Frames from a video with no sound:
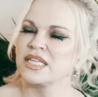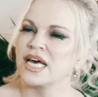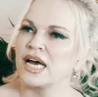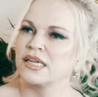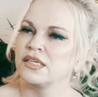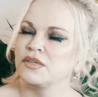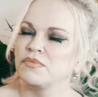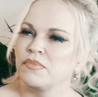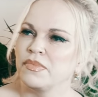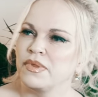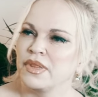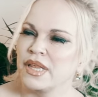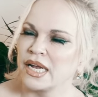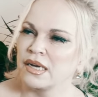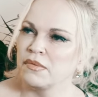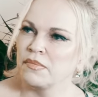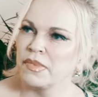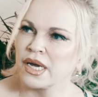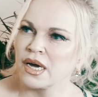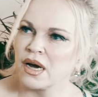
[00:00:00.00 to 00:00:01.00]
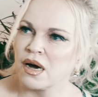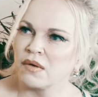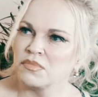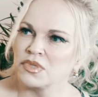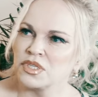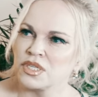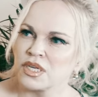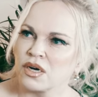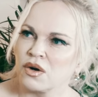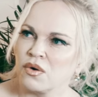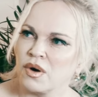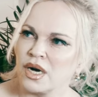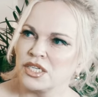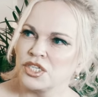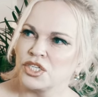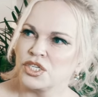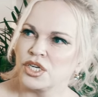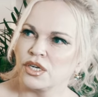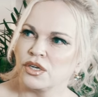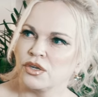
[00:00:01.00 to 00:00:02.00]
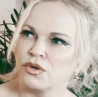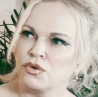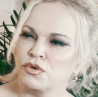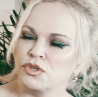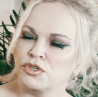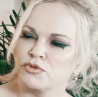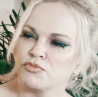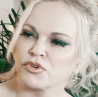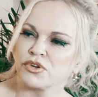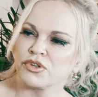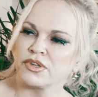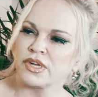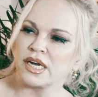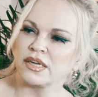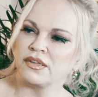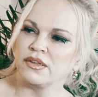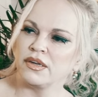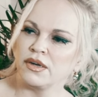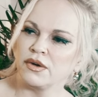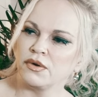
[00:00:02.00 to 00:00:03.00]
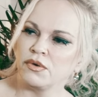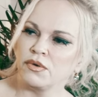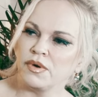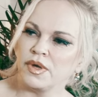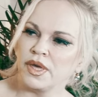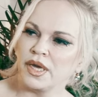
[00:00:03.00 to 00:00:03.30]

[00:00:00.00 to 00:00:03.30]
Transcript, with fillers: that then becomes the question who is protecting who